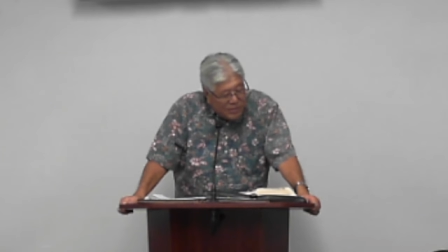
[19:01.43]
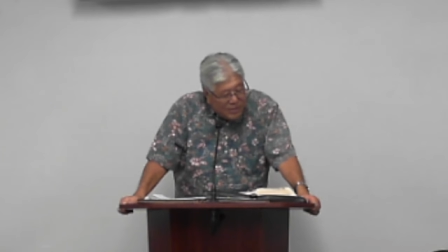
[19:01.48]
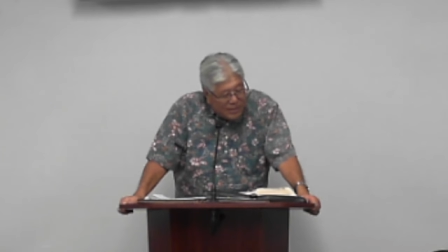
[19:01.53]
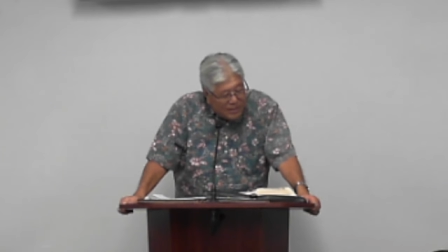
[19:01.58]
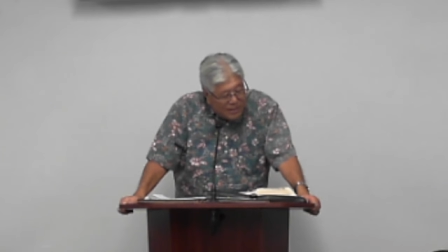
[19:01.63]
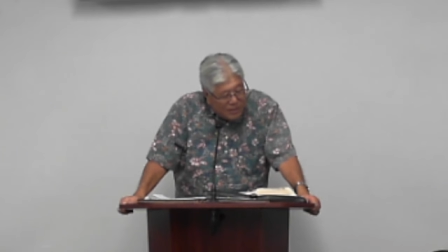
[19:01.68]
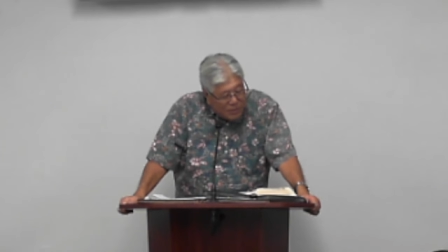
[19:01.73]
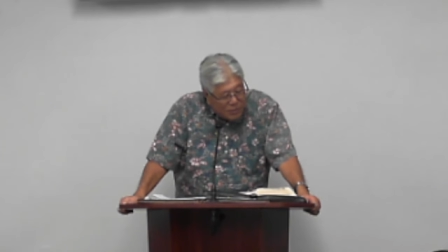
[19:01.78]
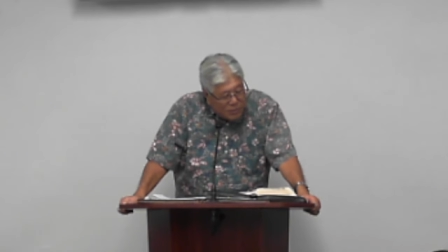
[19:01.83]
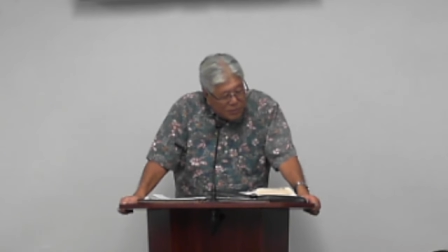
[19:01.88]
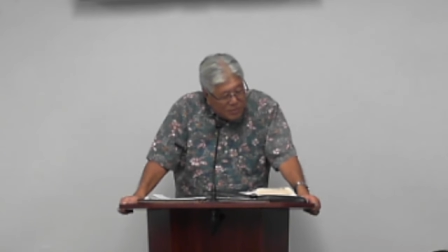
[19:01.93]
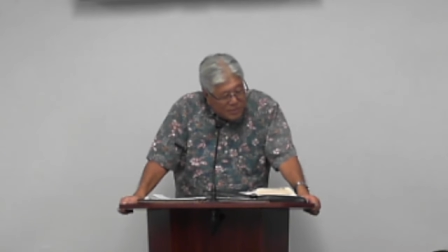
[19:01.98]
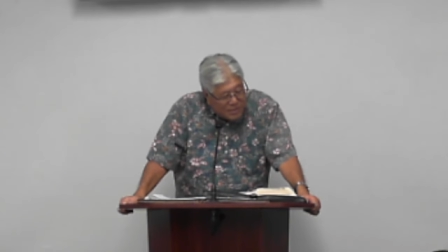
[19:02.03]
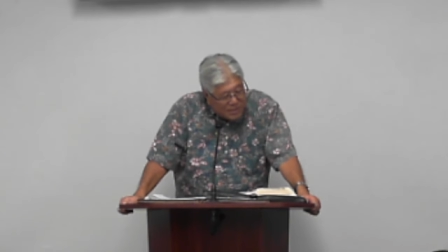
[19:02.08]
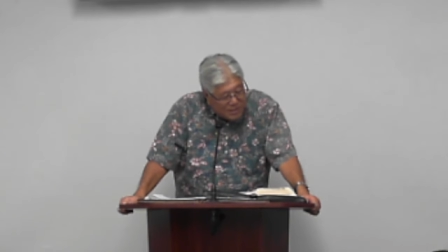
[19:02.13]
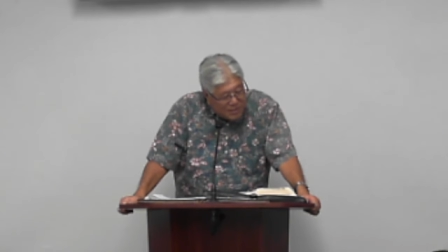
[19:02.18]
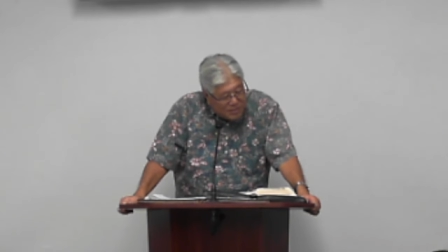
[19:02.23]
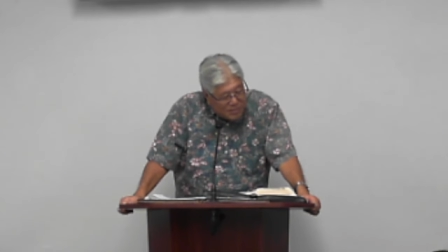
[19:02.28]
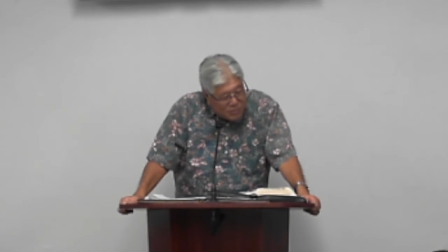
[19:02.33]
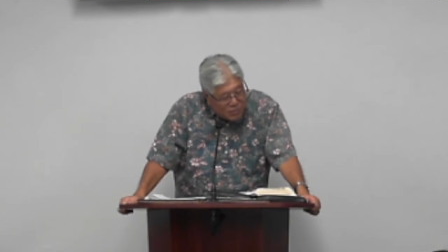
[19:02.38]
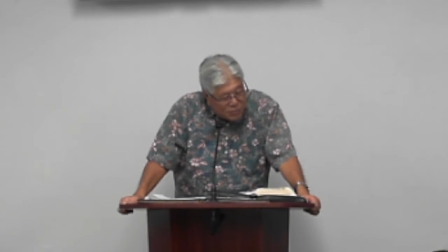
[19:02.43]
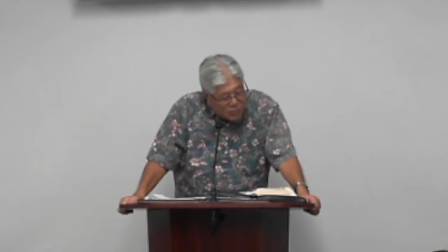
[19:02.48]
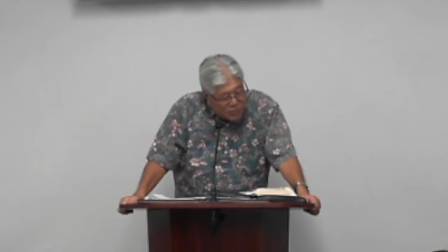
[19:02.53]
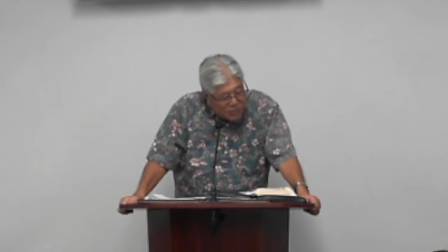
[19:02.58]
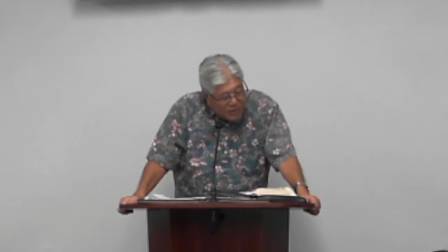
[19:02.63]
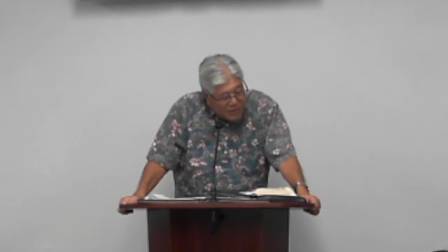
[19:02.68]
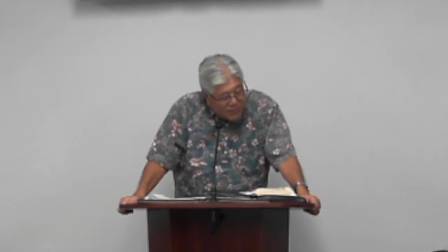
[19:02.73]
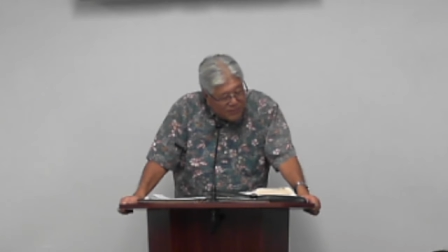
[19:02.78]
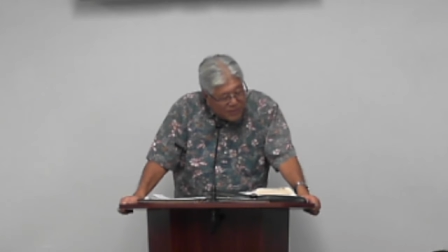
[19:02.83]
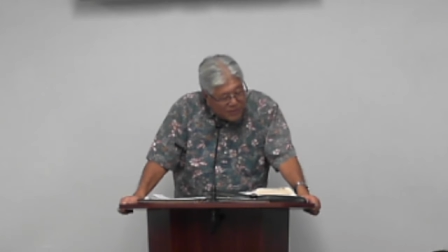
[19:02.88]
it that no one's come
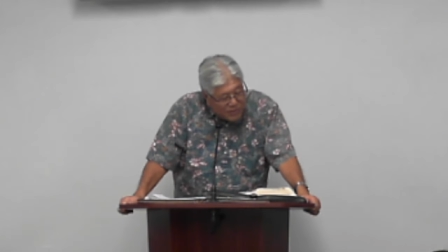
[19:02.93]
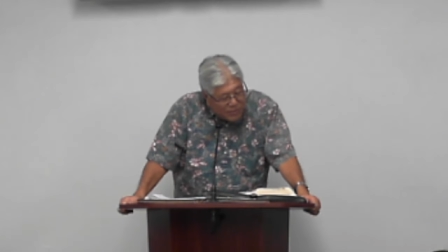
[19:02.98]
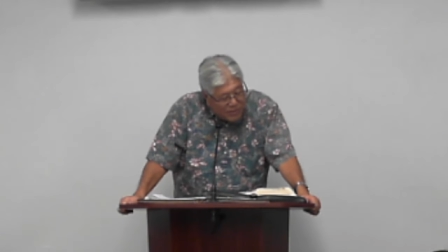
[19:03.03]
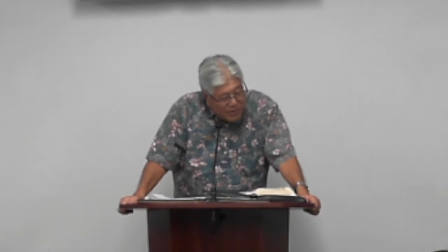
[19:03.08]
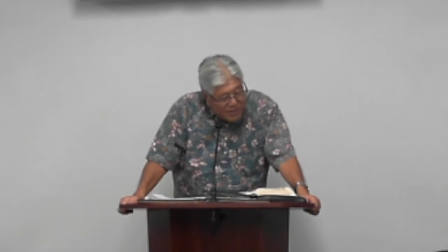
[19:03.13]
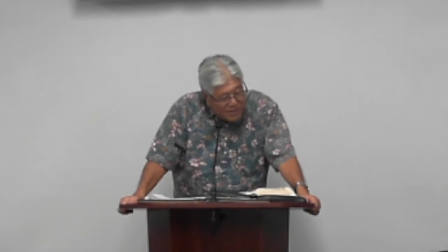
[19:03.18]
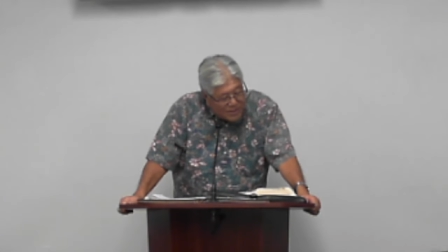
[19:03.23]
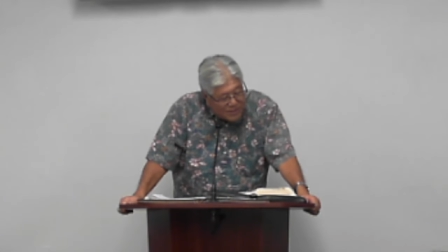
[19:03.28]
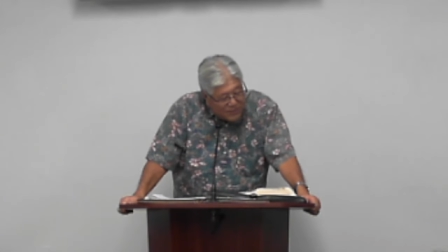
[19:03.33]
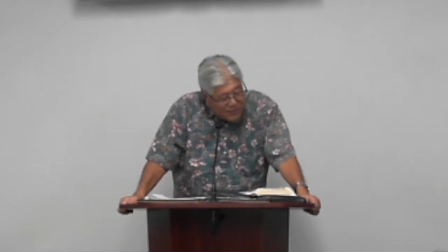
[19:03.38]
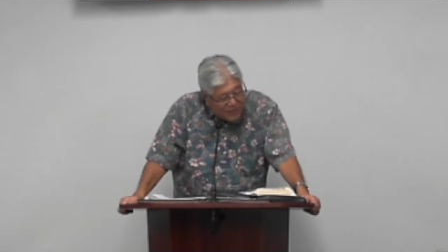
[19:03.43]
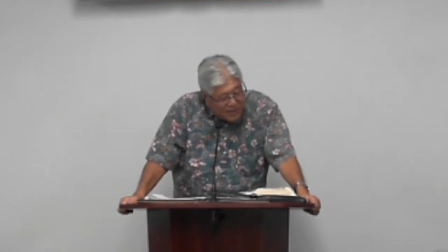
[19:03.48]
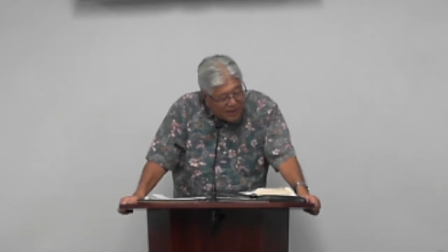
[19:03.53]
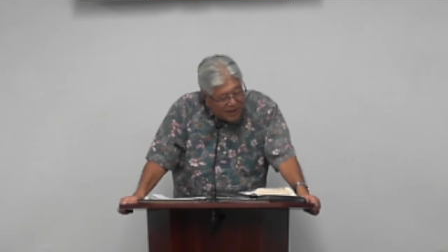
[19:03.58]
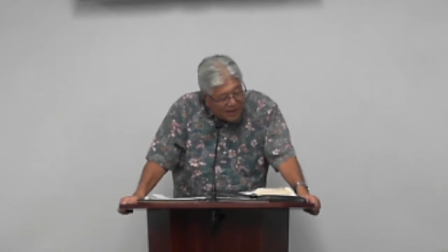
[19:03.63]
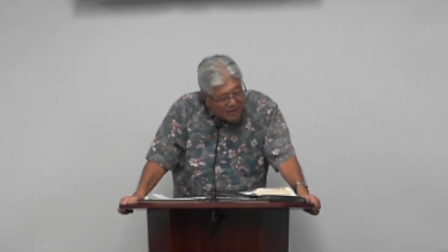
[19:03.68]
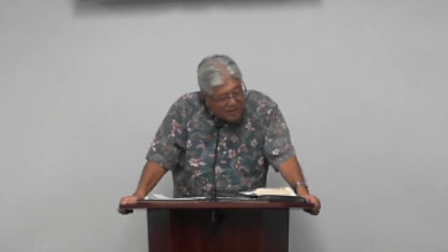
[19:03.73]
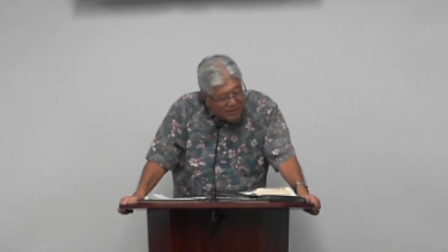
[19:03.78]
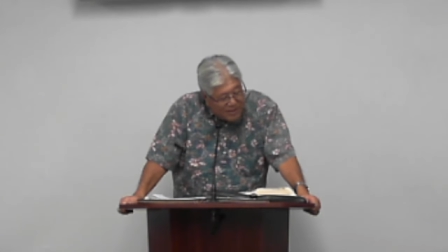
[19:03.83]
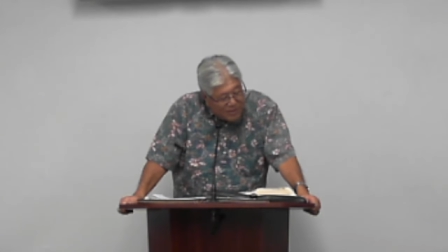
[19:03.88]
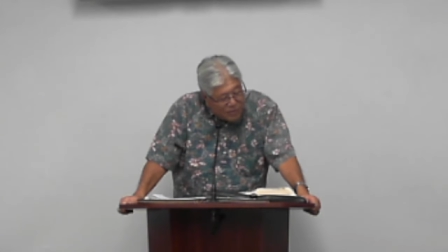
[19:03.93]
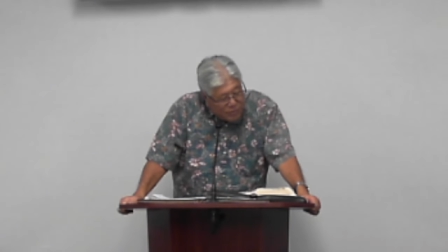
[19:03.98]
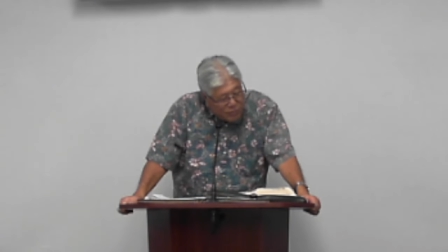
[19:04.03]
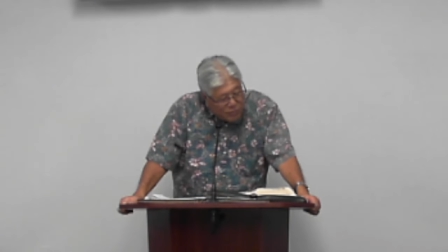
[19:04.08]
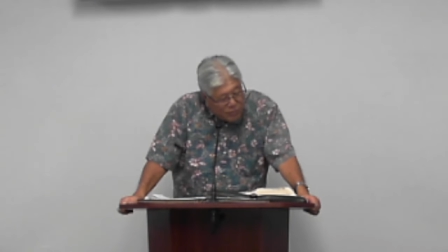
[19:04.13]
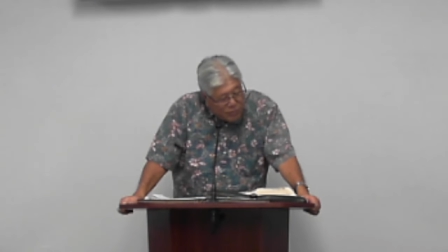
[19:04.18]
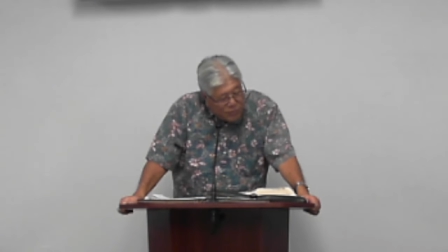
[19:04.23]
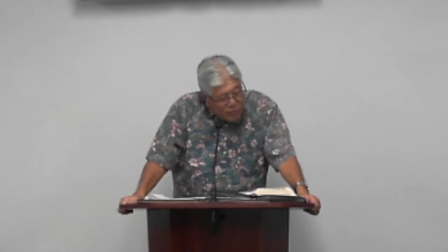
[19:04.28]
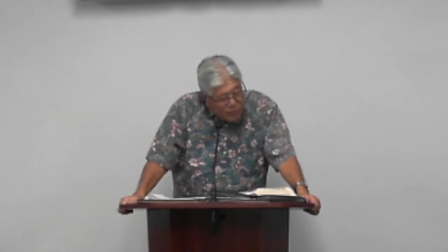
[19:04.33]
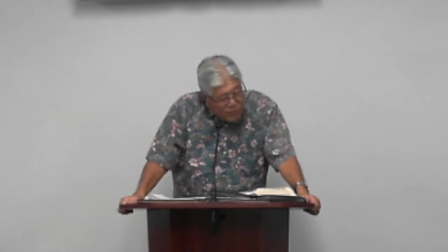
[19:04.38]
short of the grace of God, that no
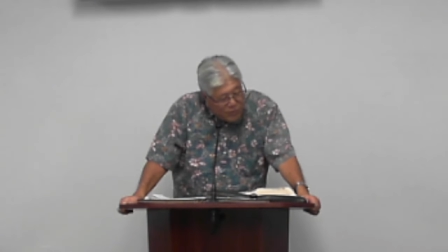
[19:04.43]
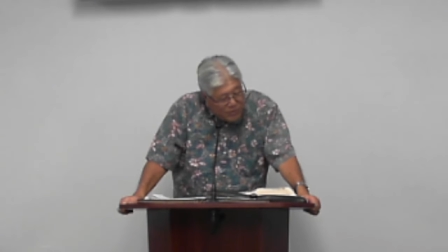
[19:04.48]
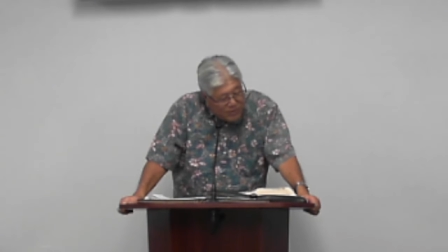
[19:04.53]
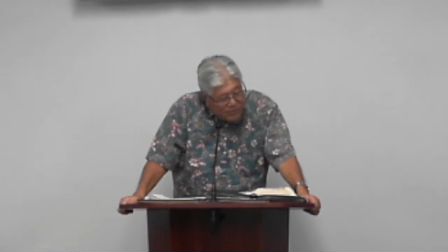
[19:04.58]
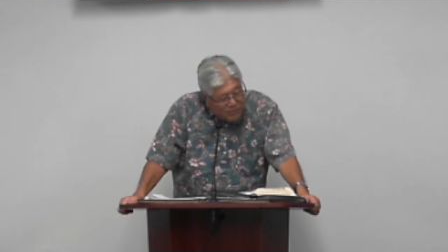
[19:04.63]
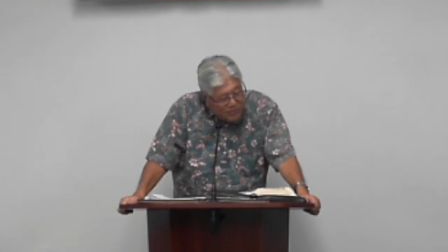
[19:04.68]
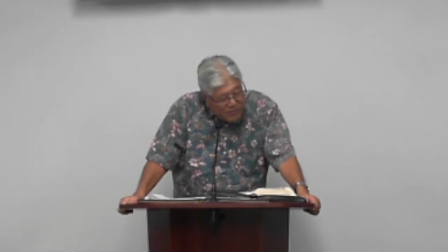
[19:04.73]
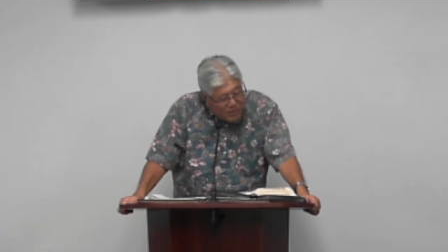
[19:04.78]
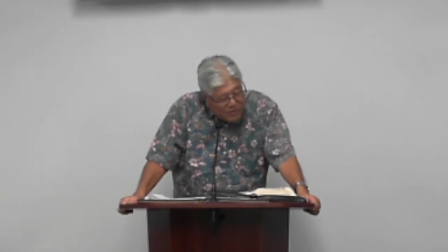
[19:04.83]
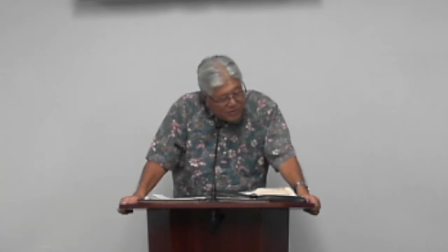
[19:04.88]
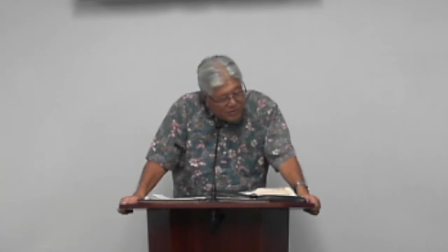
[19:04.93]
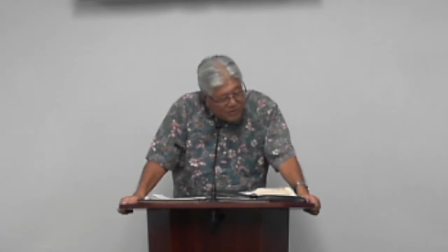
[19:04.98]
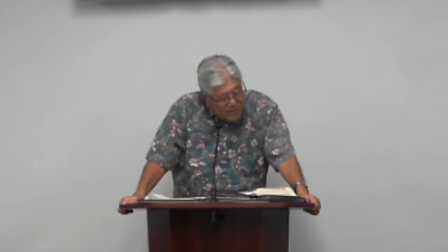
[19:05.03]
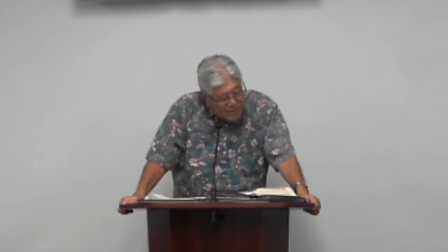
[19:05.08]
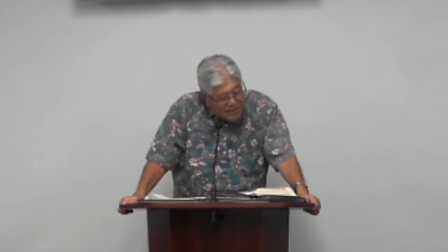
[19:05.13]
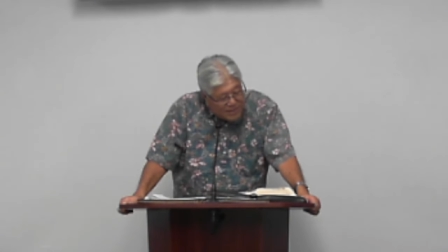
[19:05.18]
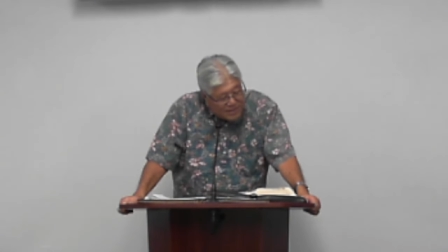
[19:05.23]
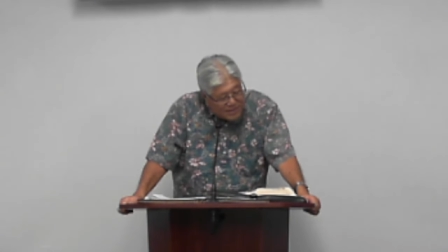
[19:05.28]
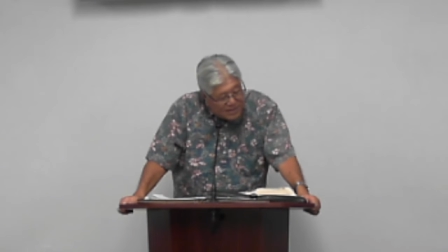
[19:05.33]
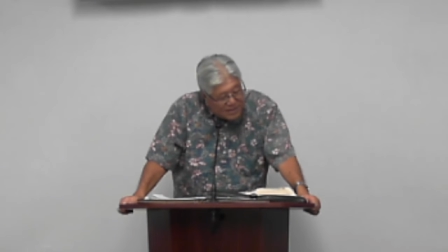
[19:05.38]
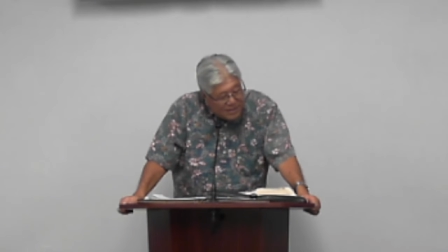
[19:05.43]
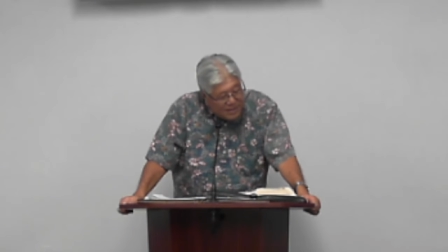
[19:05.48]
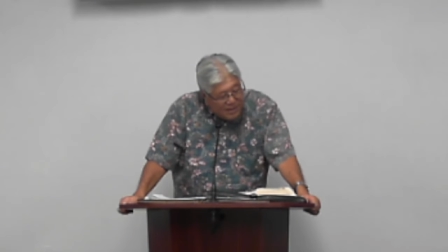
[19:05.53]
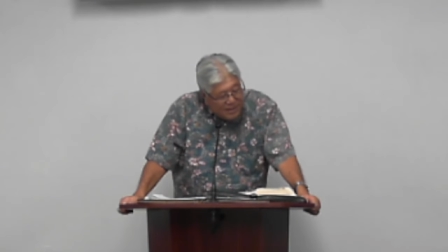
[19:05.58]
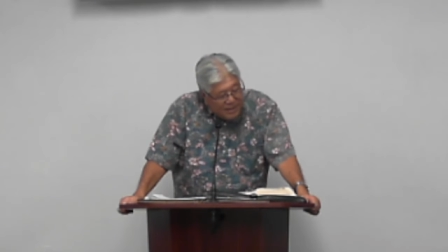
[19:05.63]
root of bitterness